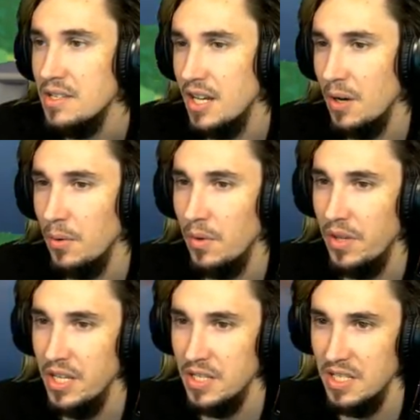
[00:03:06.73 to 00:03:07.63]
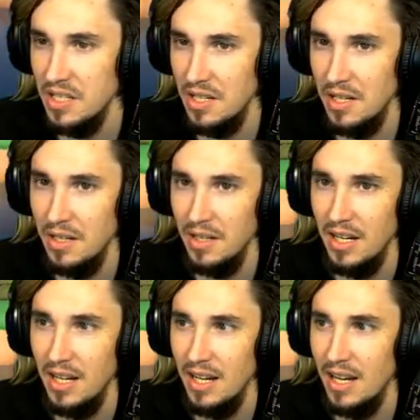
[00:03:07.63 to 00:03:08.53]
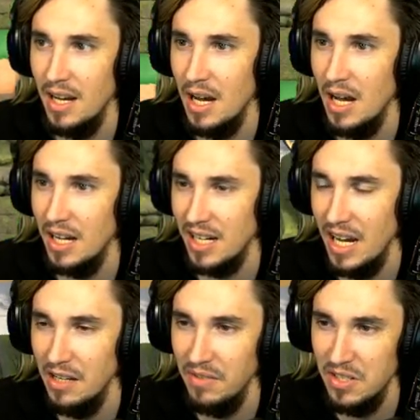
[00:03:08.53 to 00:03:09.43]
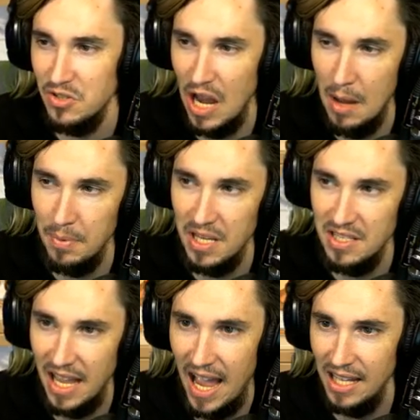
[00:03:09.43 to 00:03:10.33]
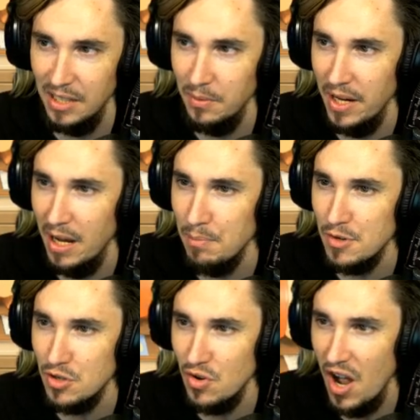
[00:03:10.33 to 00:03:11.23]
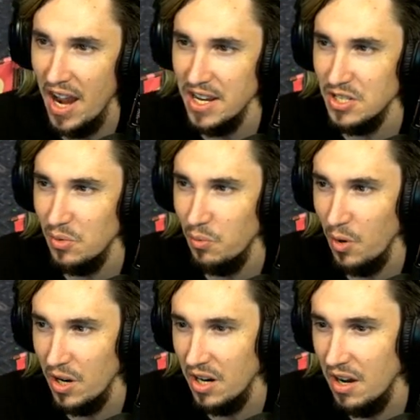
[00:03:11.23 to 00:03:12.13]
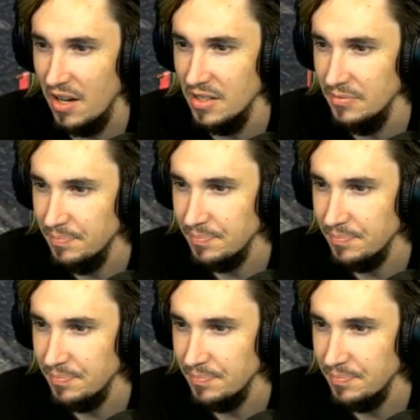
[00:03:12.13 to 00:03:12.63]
So this is a kind of a Japanese alleyway I'm trying to work on.